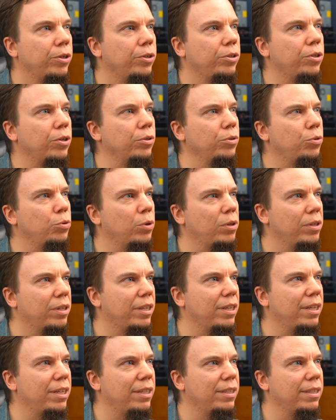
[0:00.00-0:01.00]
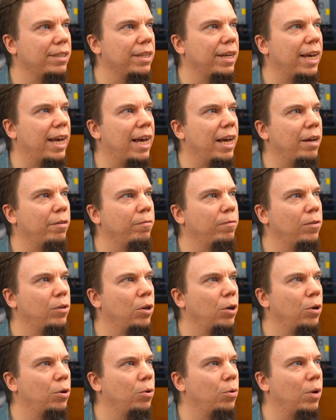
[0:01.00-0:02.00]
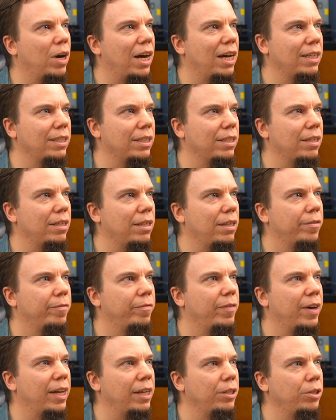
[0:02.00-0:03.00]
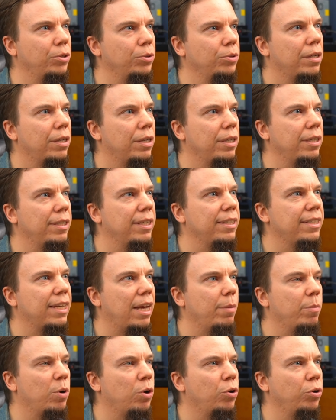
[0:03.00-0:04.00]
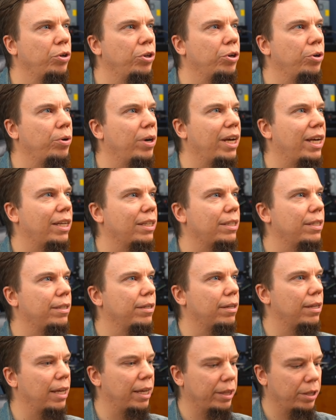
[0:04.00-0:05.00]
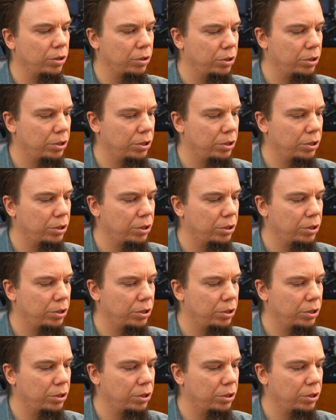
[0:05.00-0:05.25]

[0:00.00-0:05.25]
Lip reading: Control keys have low ASCII values in the same order as the letters.